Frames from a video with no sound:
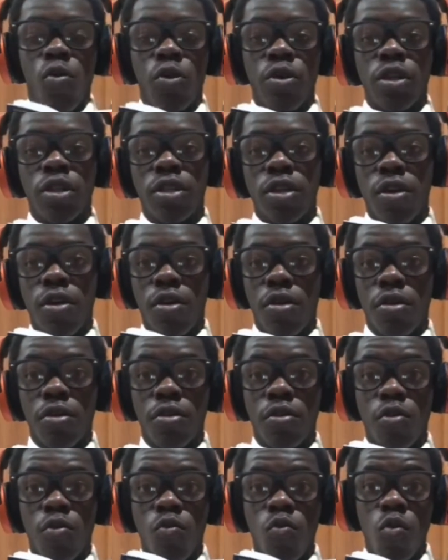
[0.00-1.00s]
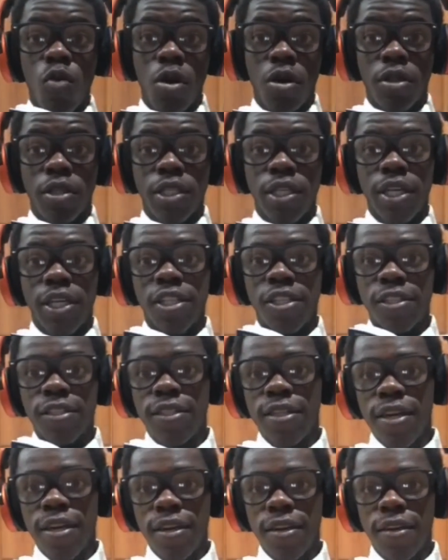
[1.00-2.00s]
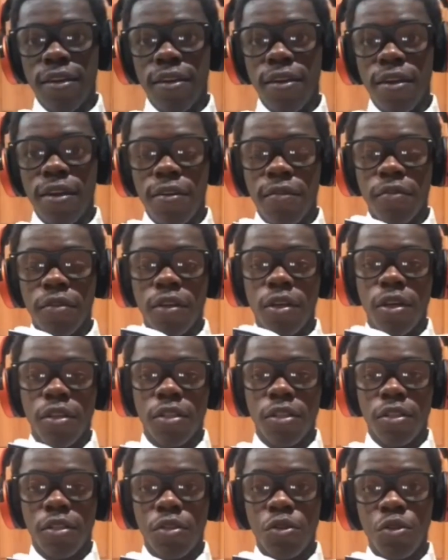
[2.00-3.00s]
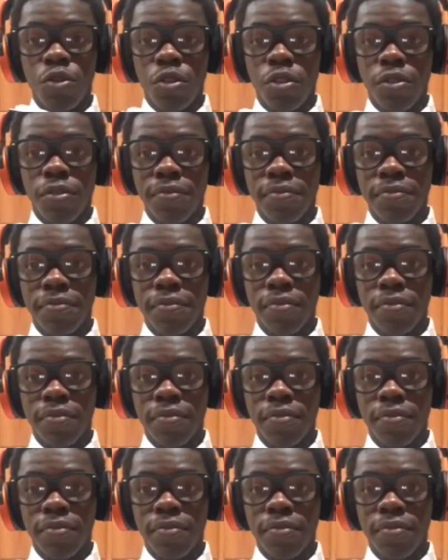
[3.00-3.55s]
to Article 1, Section 10 of the Constitution,